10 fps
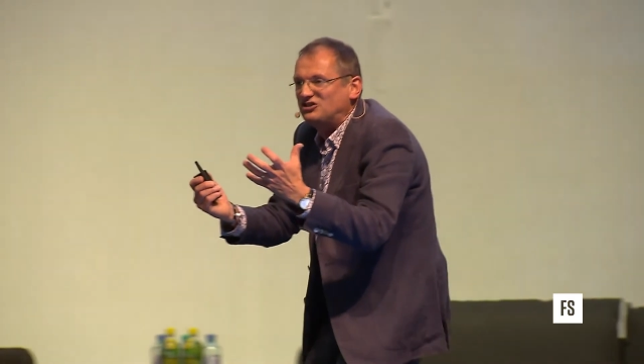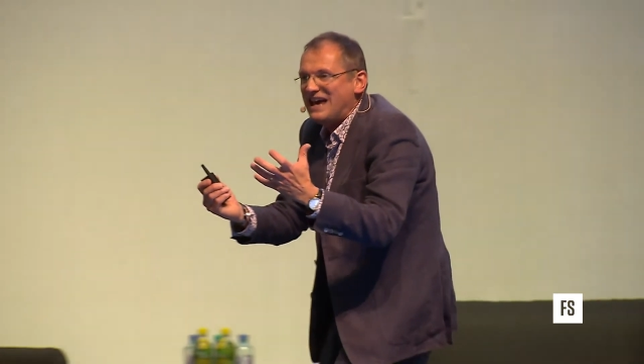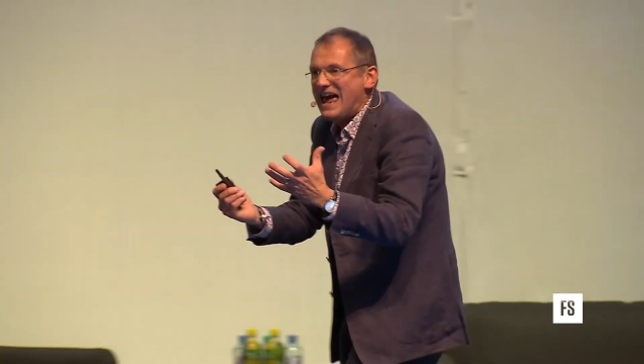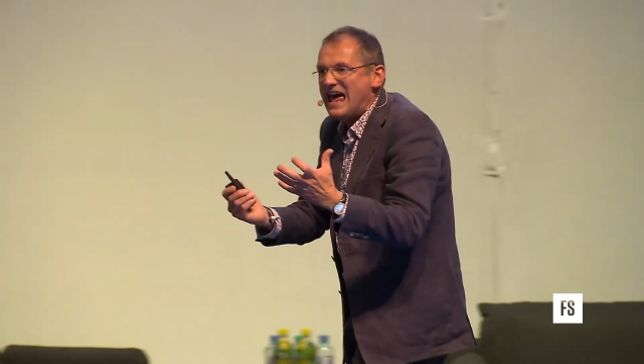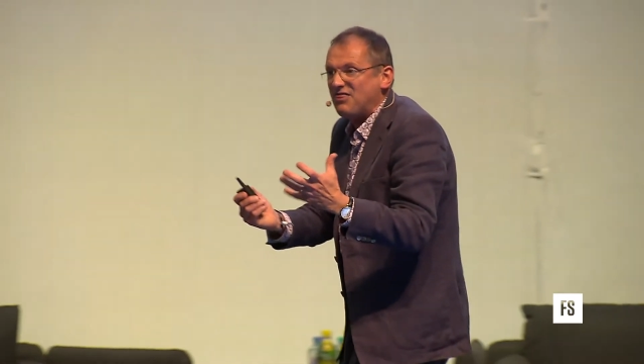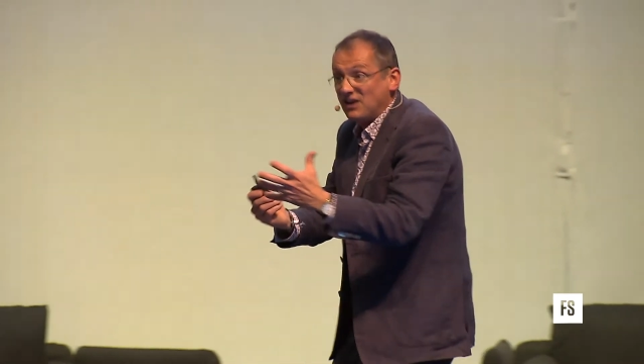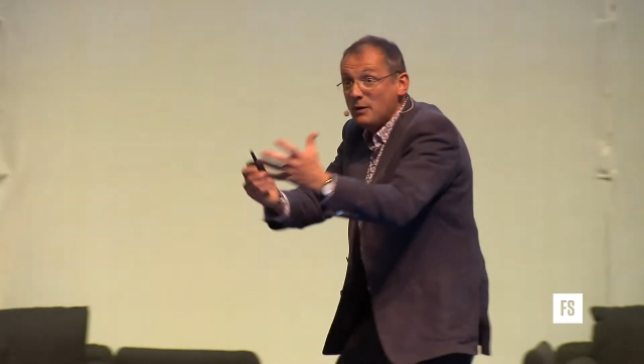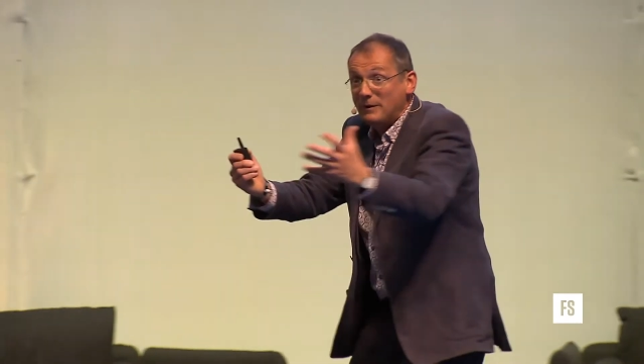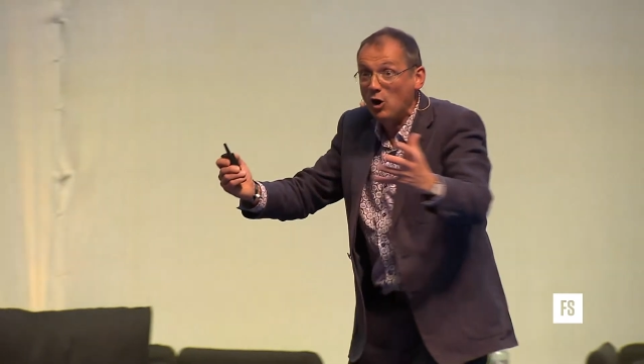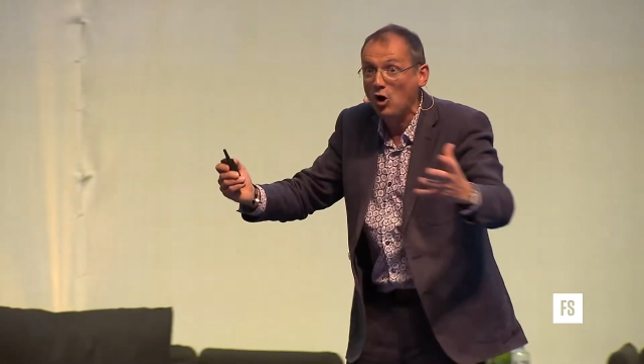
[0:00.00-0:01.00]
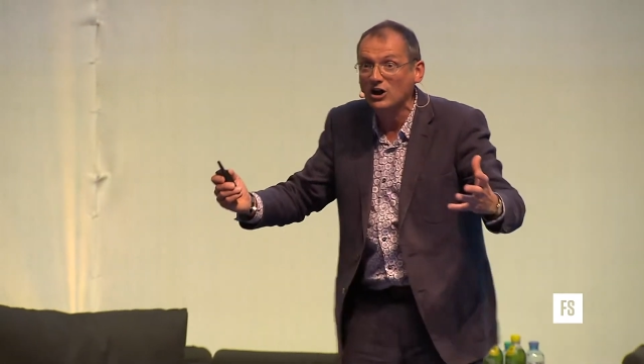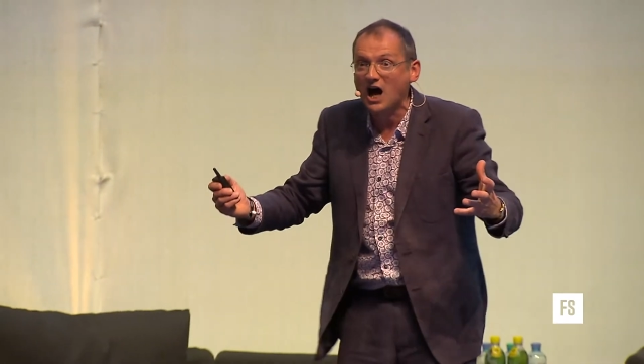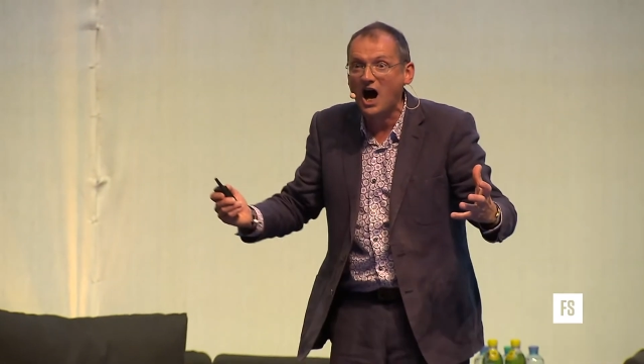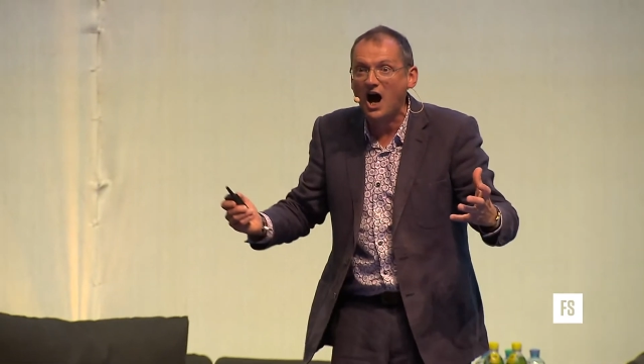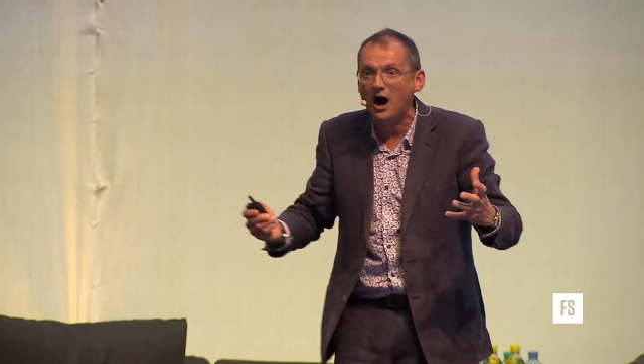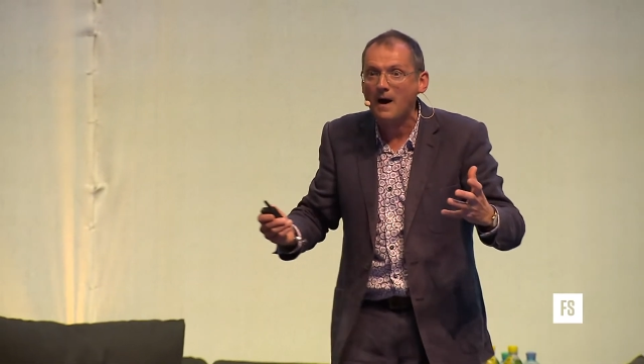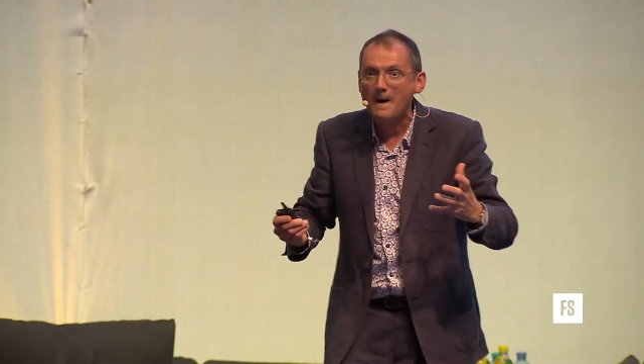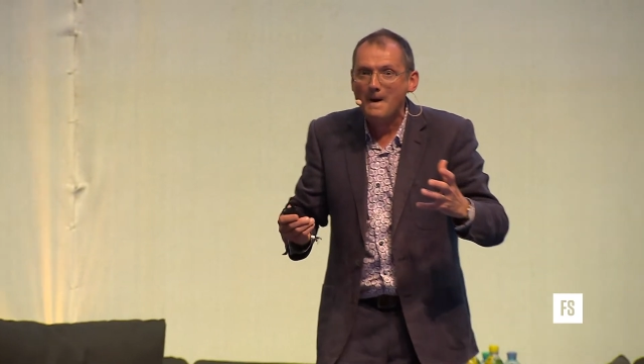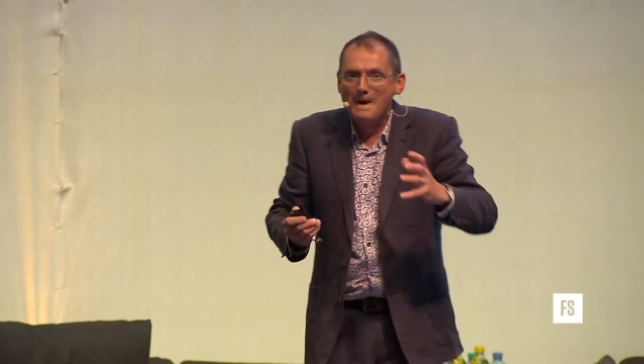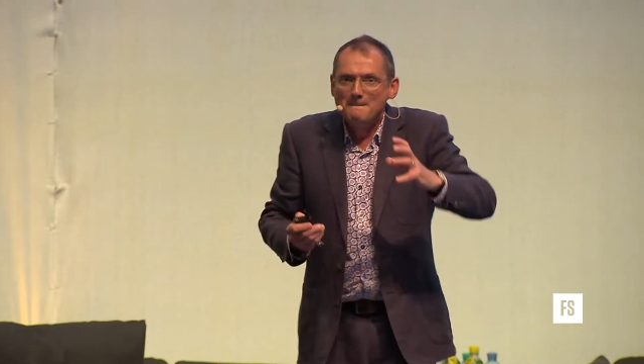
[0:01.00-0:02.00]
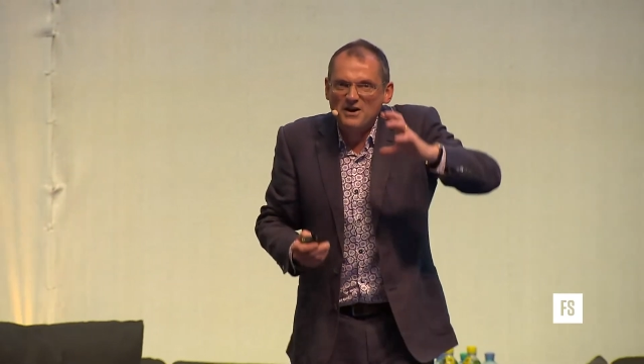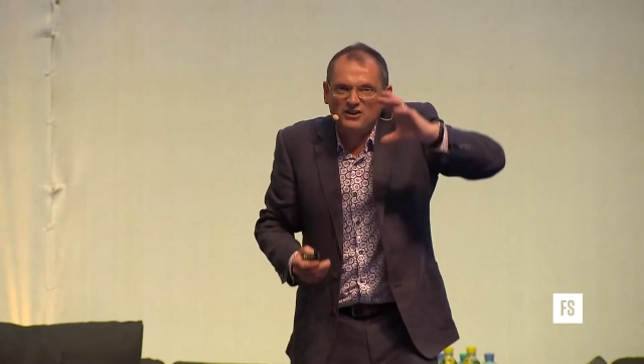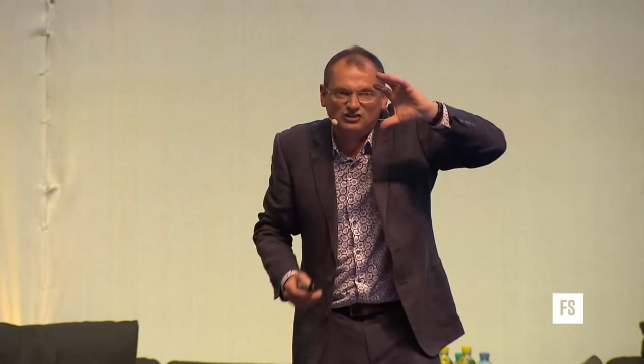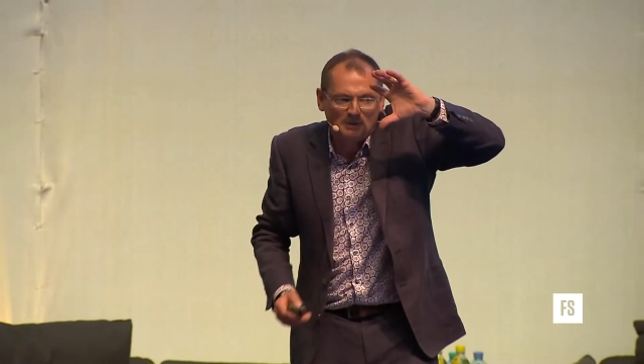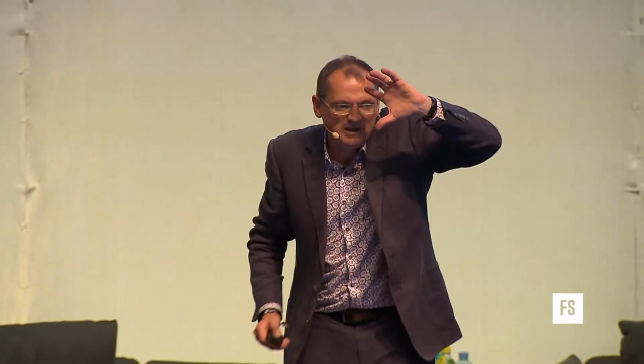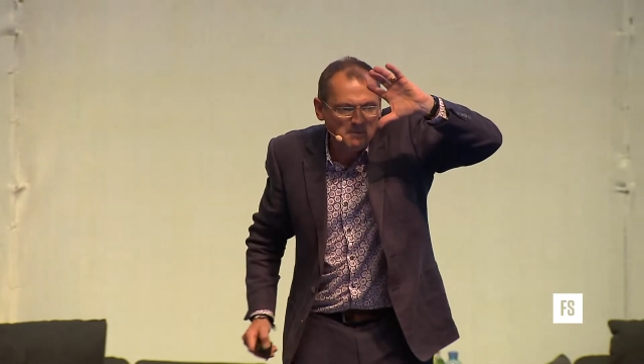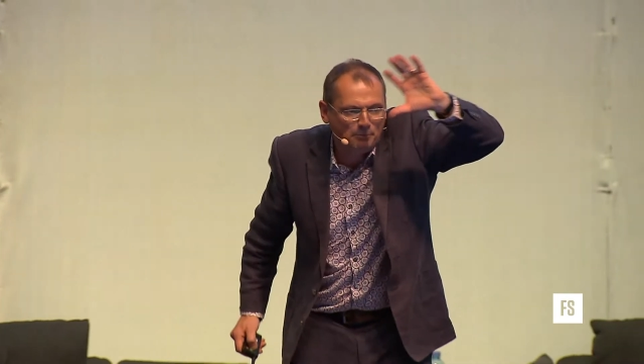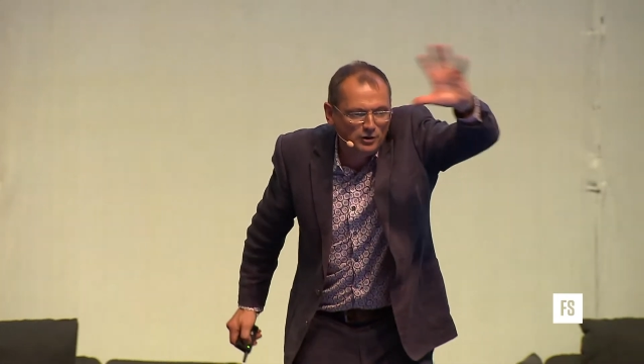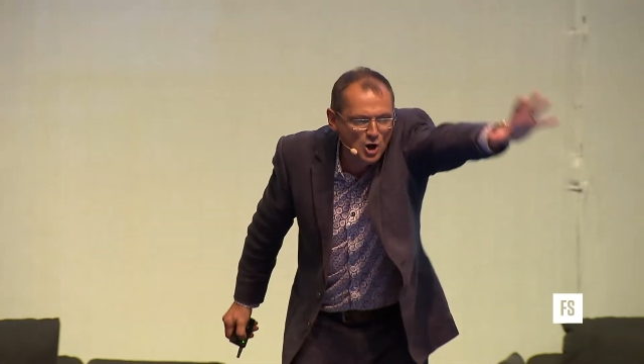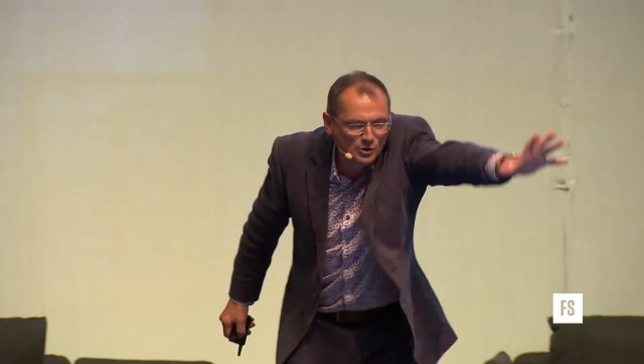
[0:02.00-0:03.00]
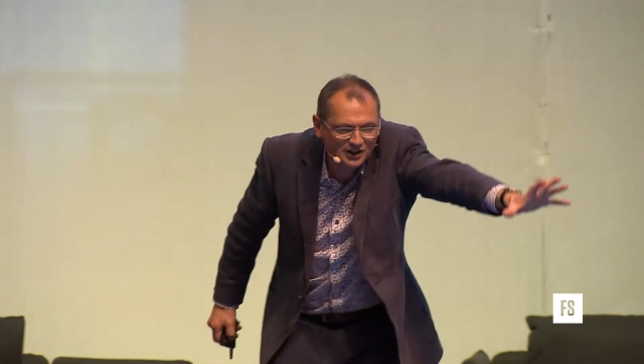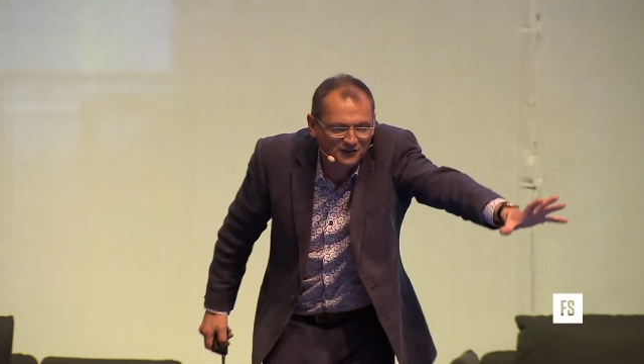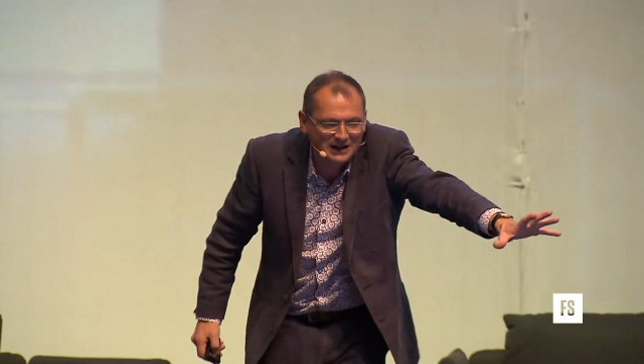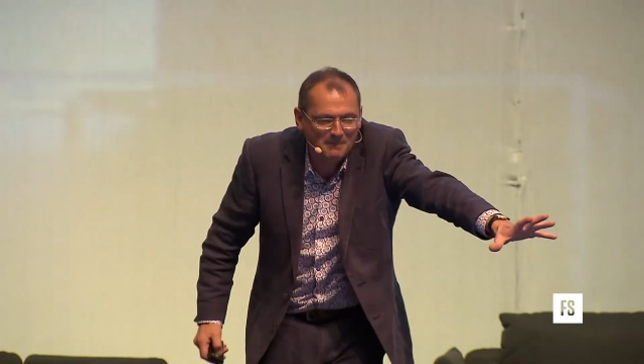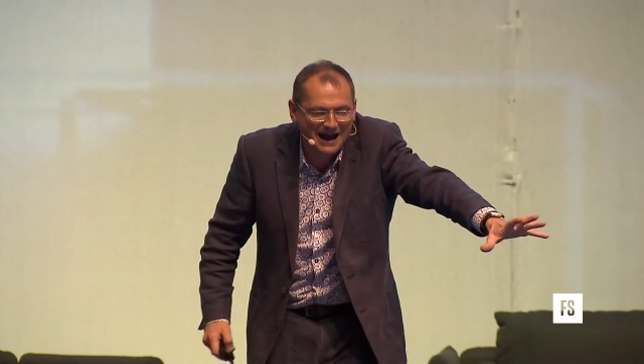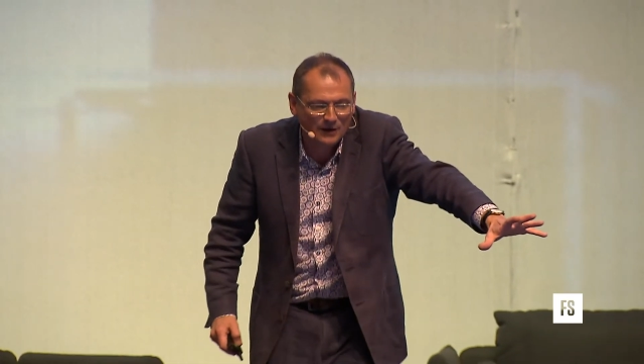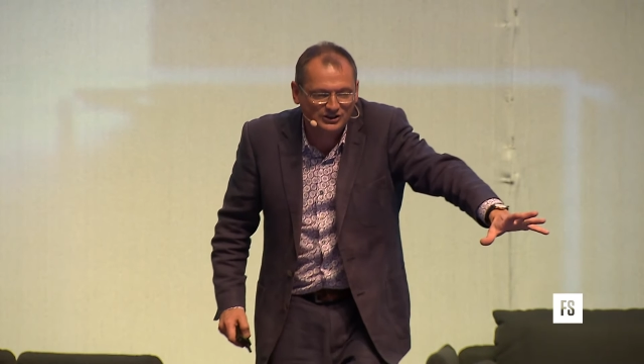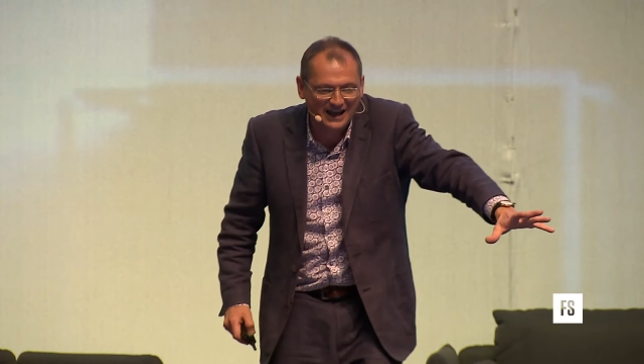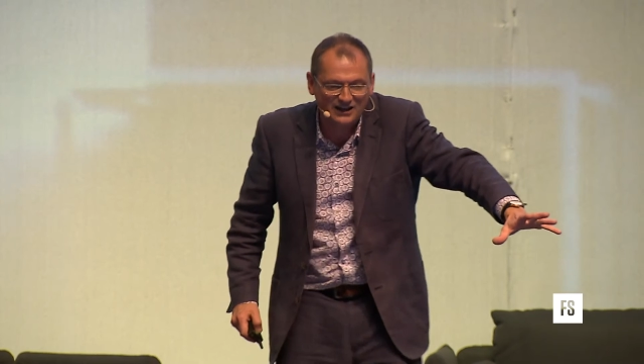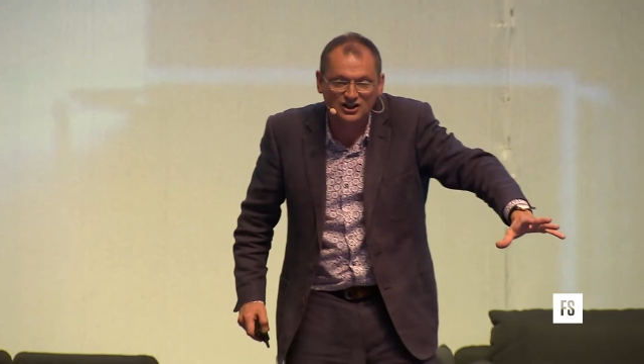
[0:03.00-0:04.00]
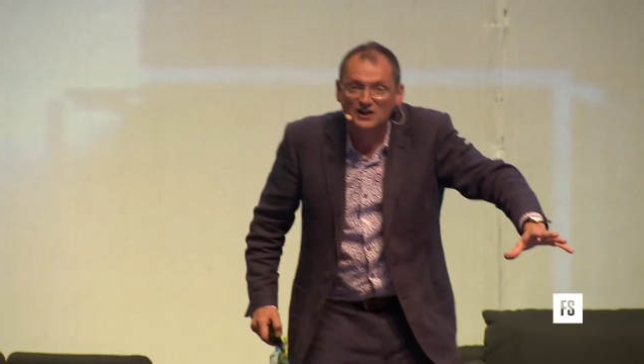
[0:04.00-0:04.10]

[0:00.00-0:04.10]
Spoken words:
death, like we all are. But there's something beautiful about it.